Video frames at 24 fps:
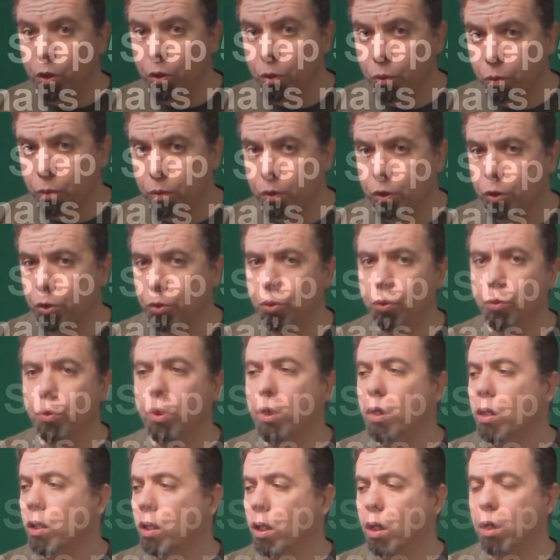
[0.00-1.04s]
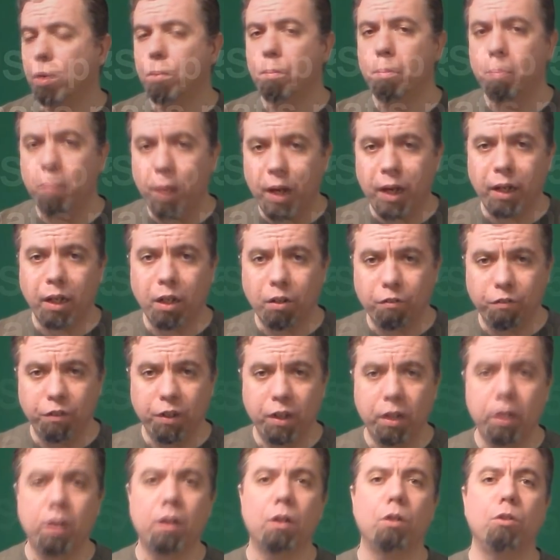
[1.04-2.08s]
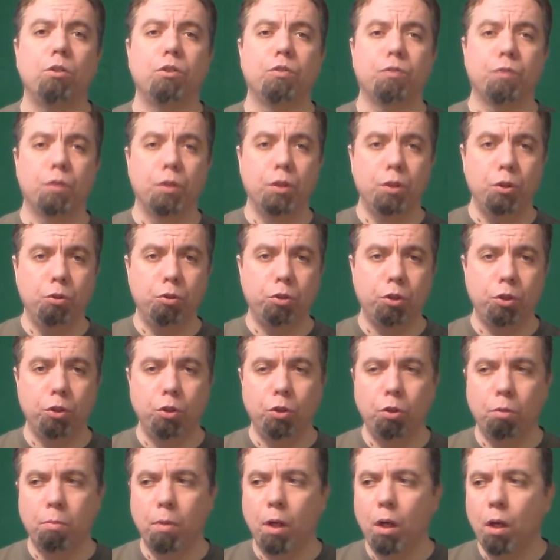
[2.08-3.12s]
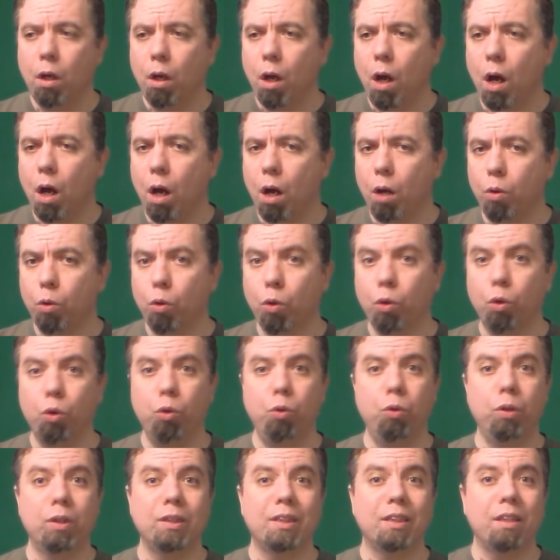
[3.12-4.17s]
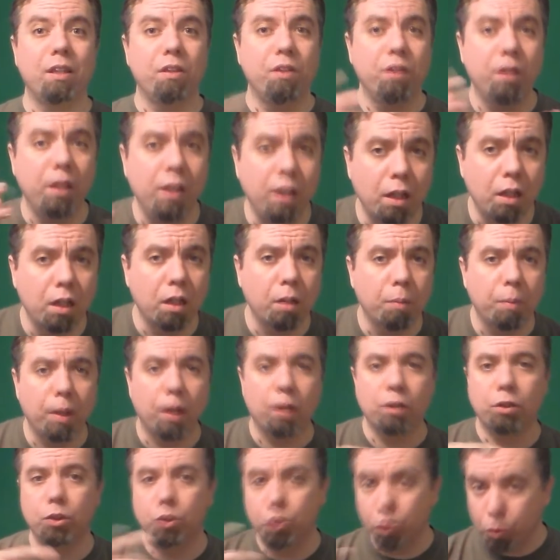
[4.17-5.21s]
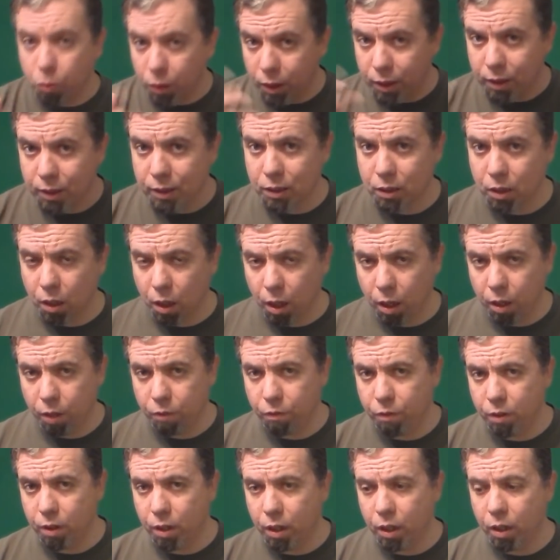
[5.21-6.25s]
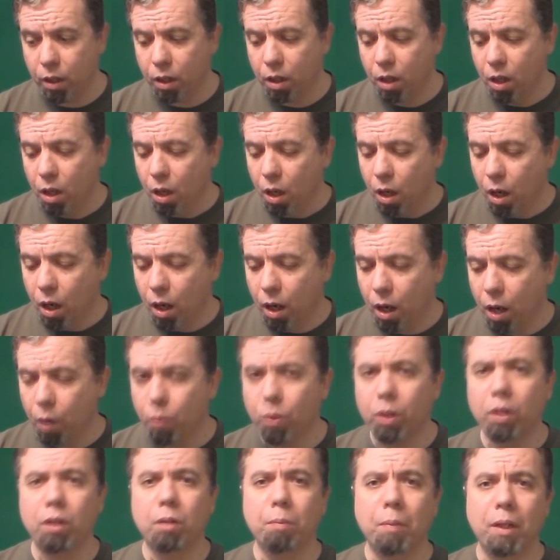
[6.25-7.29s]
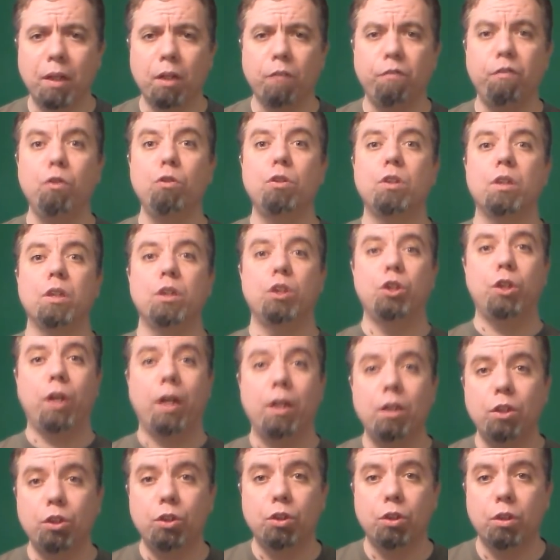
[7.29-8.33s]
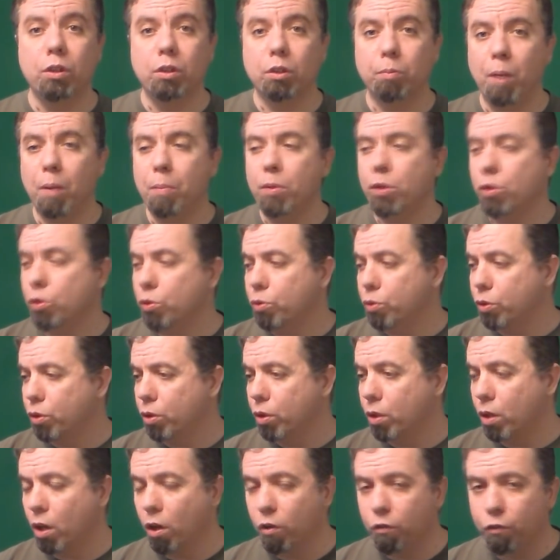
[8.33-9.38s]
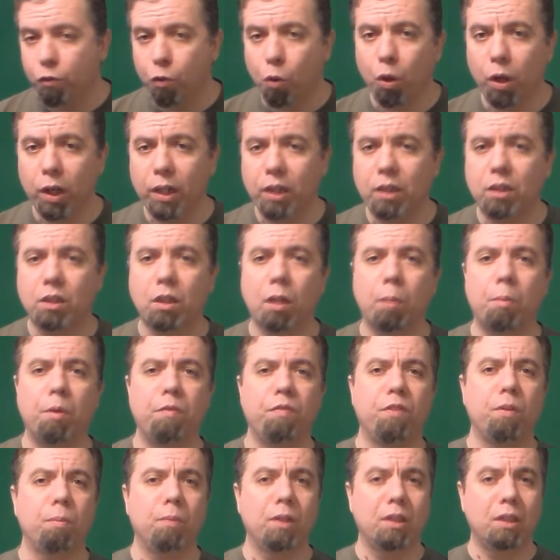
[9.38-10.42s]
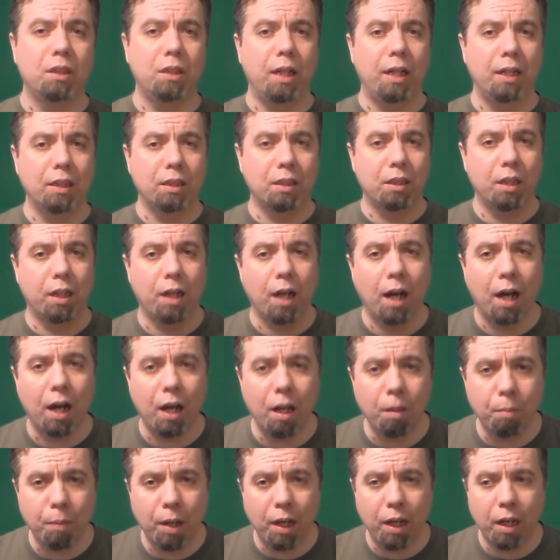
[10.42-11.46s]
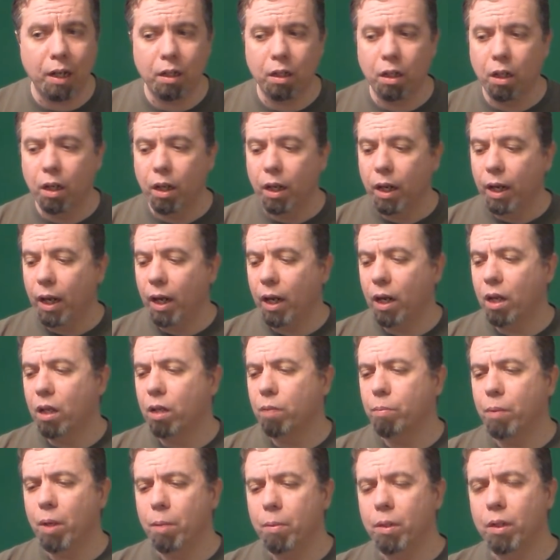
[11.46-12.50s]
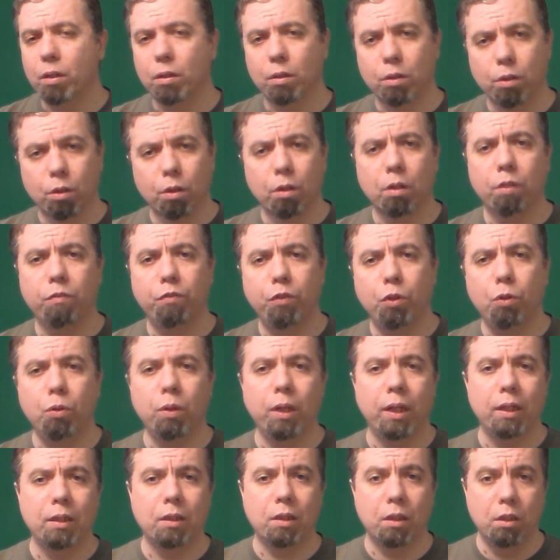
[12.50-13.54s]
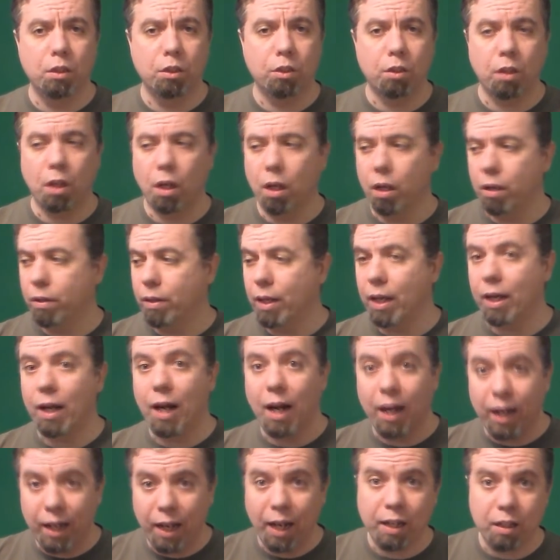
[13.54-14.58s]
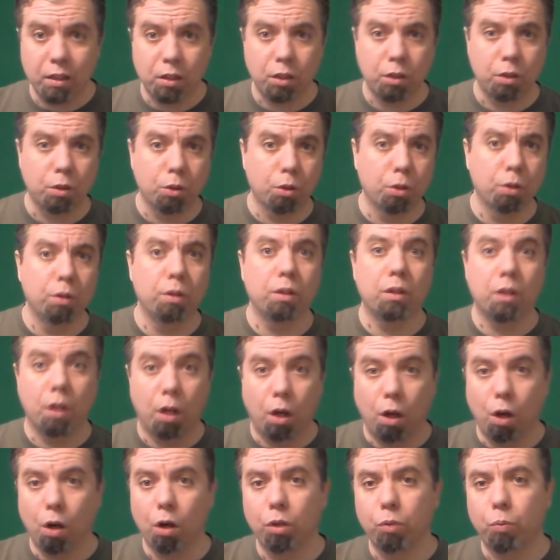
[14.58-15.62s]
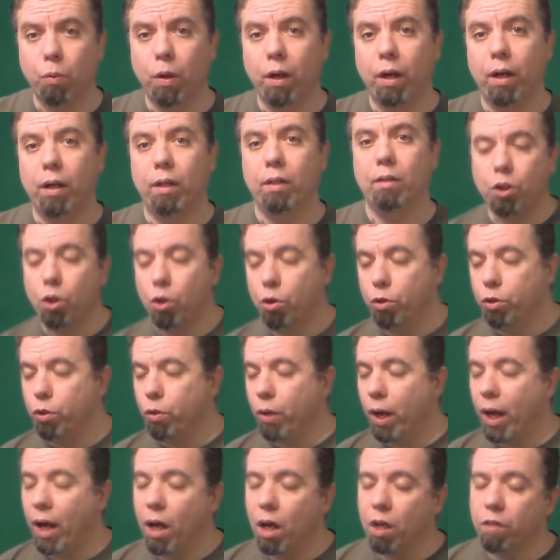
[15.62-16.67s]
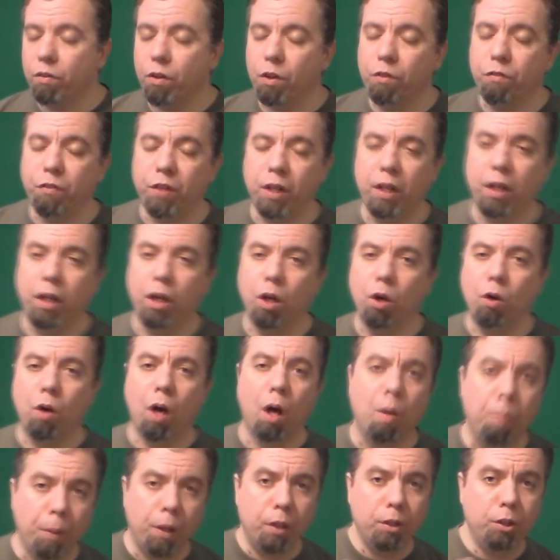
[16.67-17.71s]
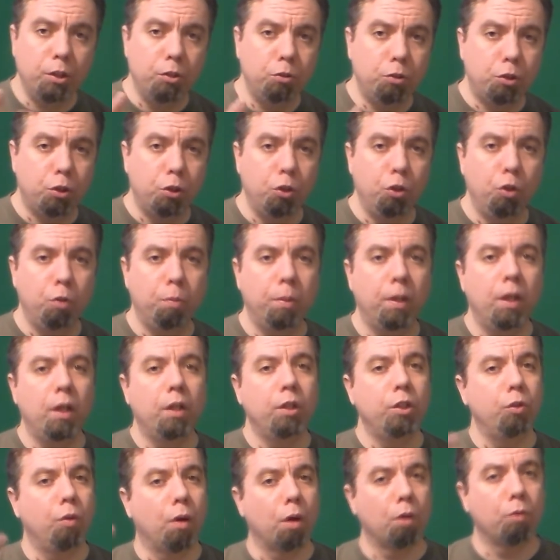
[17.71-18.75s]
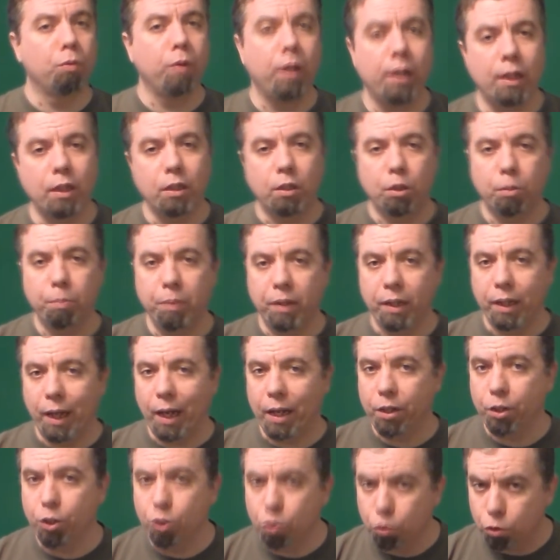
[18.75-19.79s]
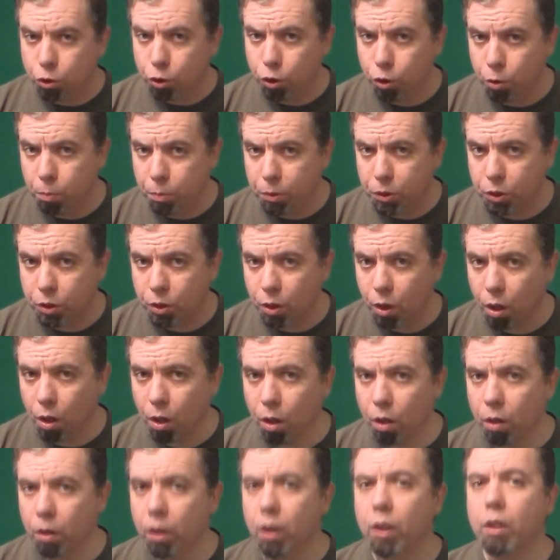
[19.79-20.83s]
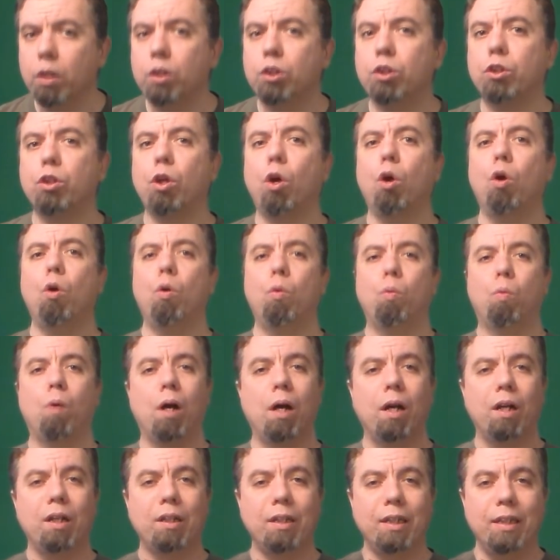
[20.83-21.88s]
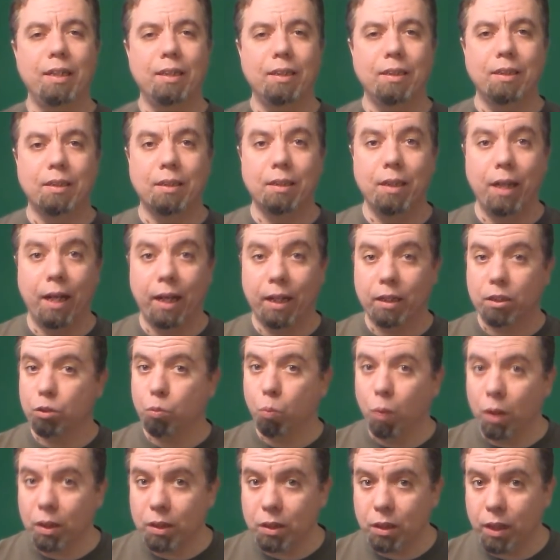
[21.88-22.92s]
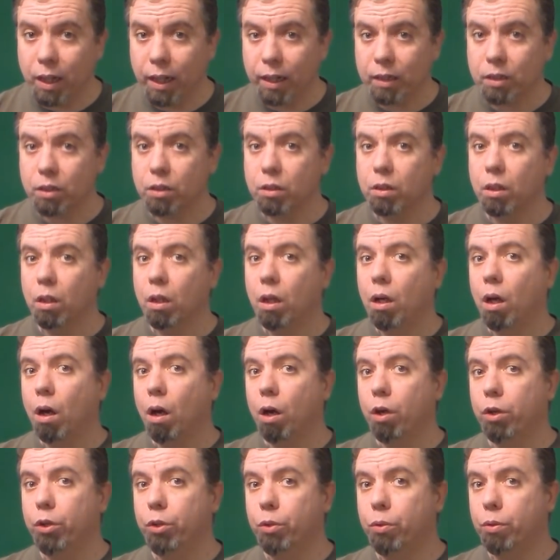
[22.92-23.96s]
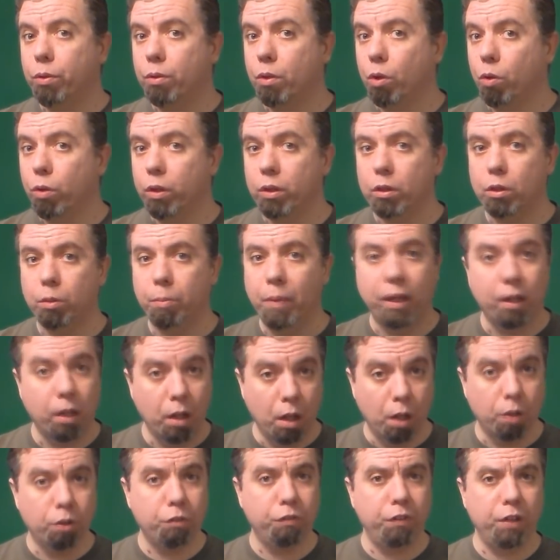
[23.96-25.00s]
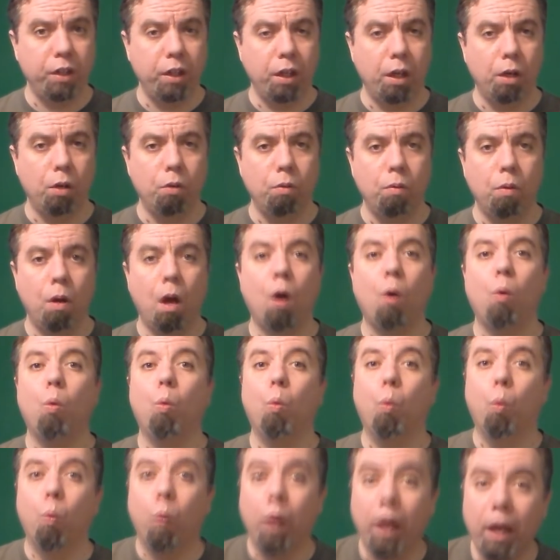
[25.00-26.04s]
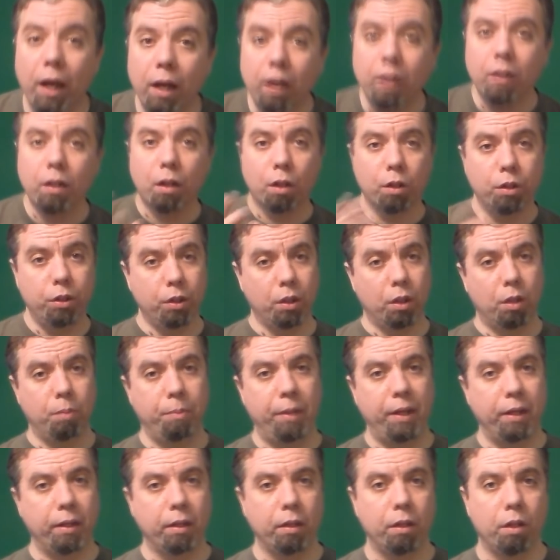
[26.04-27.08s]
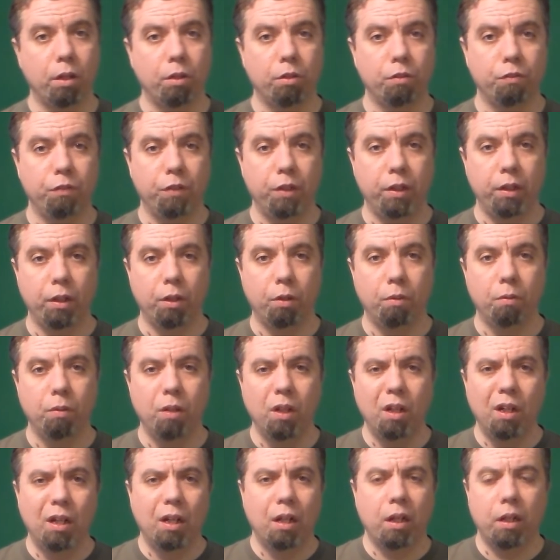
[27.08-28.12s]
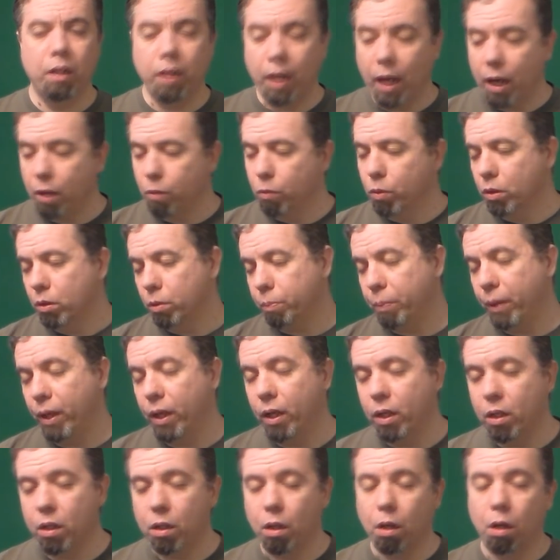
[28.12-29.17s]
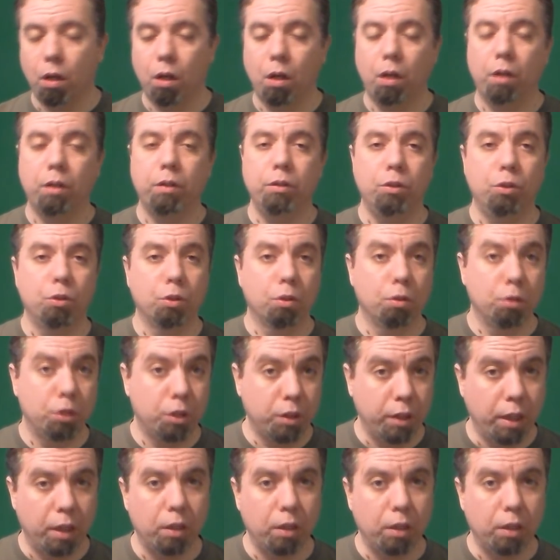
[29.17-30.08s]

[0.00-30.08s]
new to making videos for YouTube or who is thinking about doing this kind of thing. I wanted to make a few suggestions. Maybe you could avoid some of the mistakes that I made and maybe learn a few lessons that I had to learn the hard way. So you have a video up on YouTube. You are ready to be a YouTube star. So what is next? What's next? Are you going to make another video? When are you going to make another video? Now that will depend on your